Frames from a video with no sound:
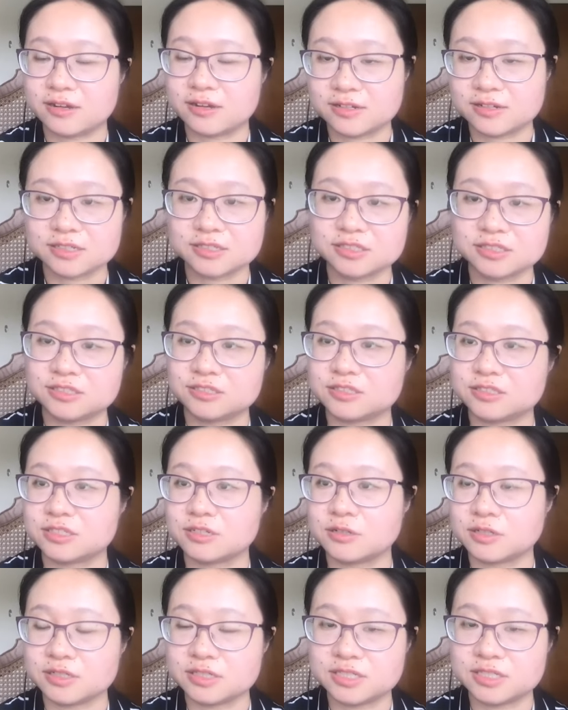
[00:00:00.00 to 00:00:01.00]
or due to
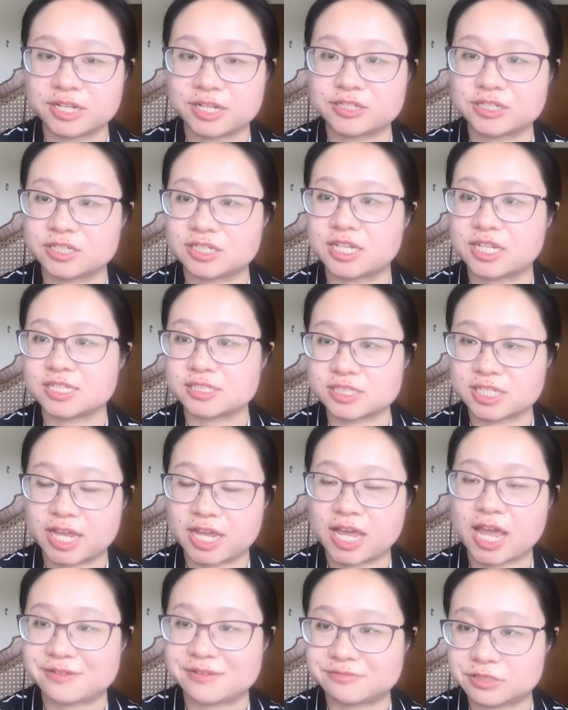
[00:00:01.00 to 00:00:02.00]
the nature that they
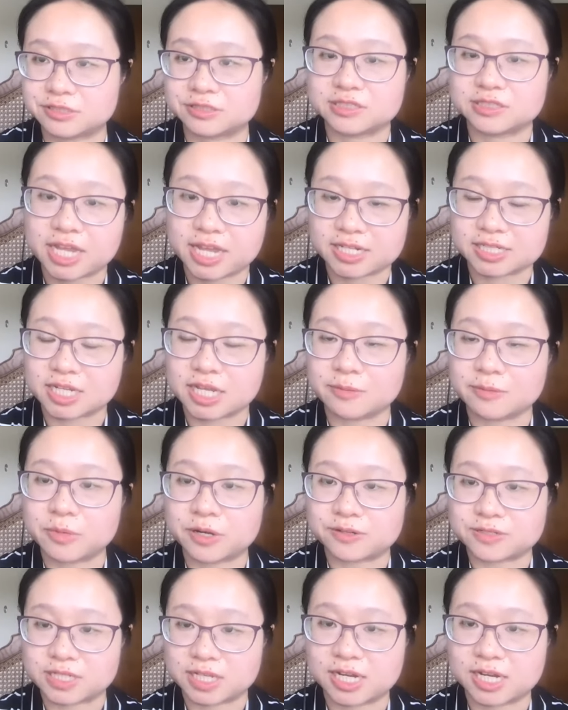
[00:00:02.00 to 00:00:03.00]
have to take the
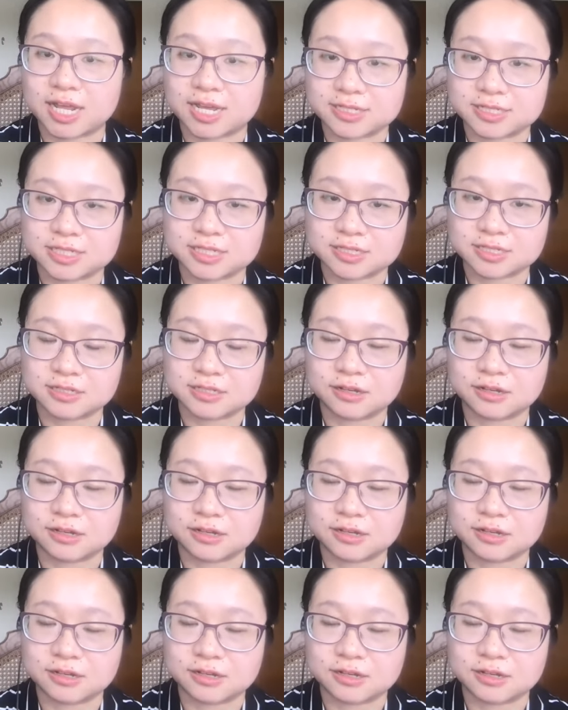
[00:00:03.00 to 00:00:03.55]
in-person classes